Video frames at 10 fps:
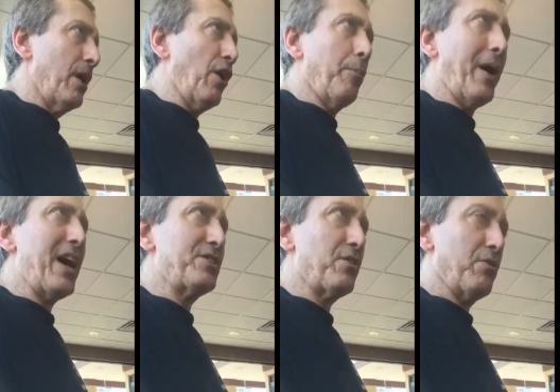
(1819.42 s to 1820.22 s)
El
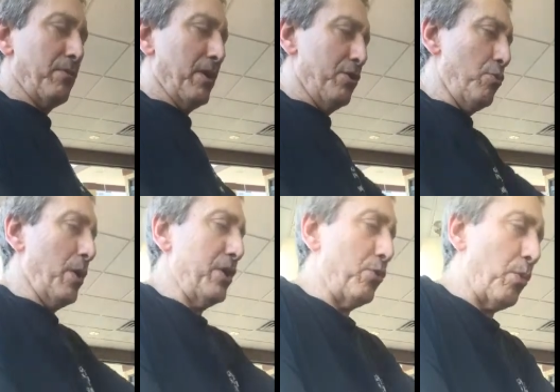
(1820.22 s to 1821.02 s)
Paso, you
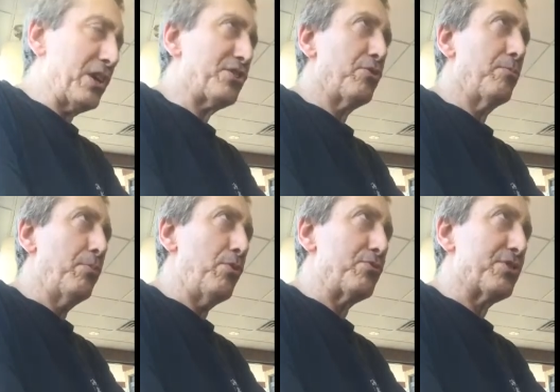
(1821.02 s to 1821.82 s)
wear the western
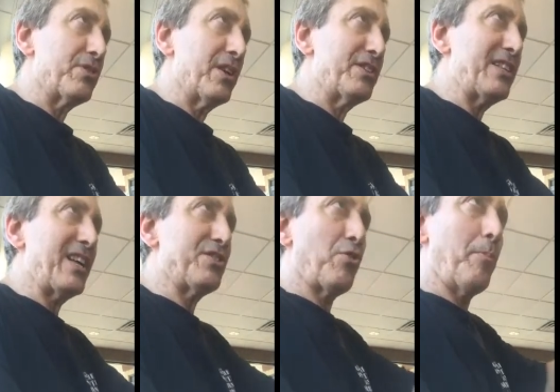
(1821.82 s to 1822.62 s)
boots, it's
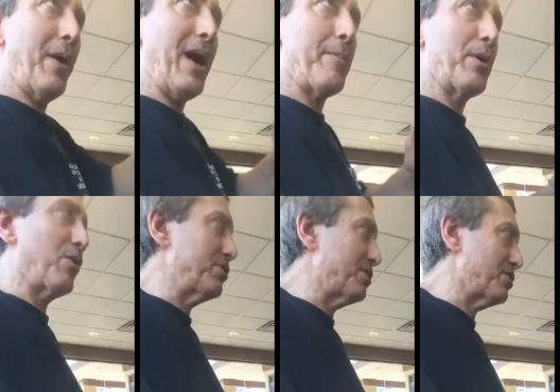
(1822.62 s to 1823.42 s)
not so bad
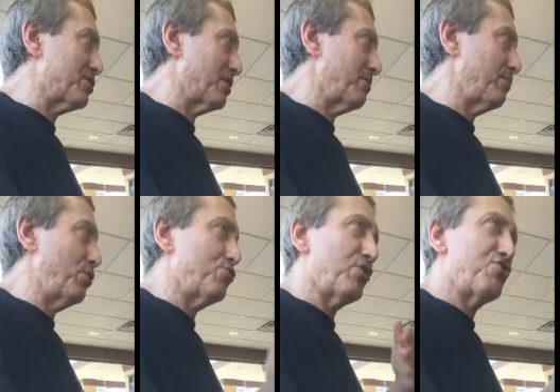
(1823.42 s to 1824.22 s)
because it's
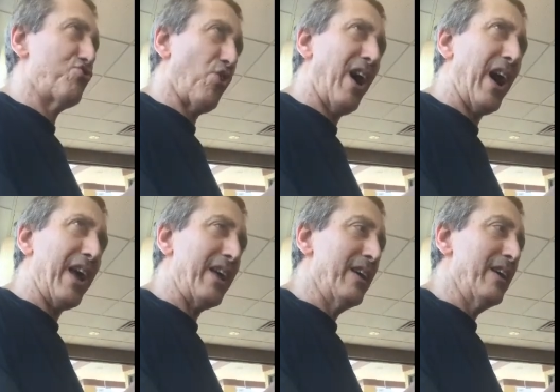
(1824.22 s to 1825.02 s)
usually
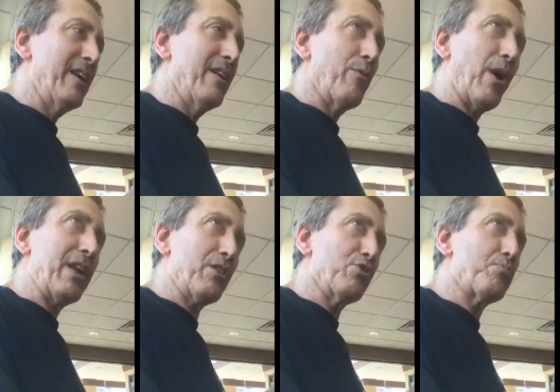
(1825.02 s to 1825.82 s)
dry,
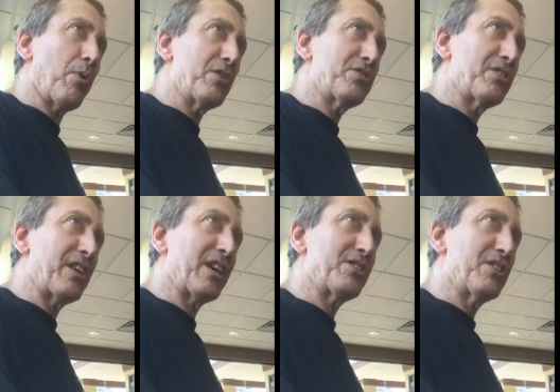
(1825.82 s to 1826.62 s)
right? Those parts of
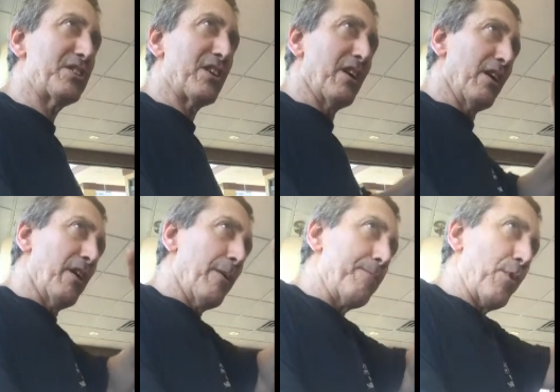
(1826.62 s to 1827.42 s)
Texas
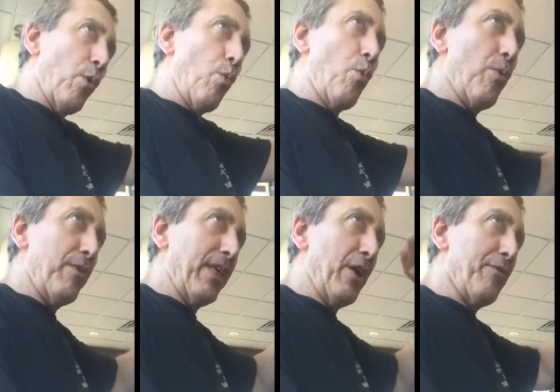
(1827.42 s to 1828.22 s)
are,
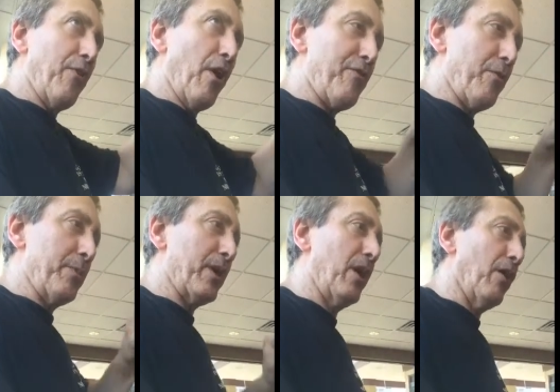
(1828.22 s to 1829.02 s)
that are far
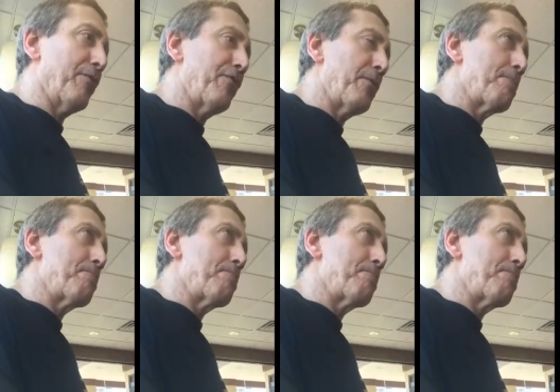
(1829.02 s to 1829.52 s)
from the Gulf.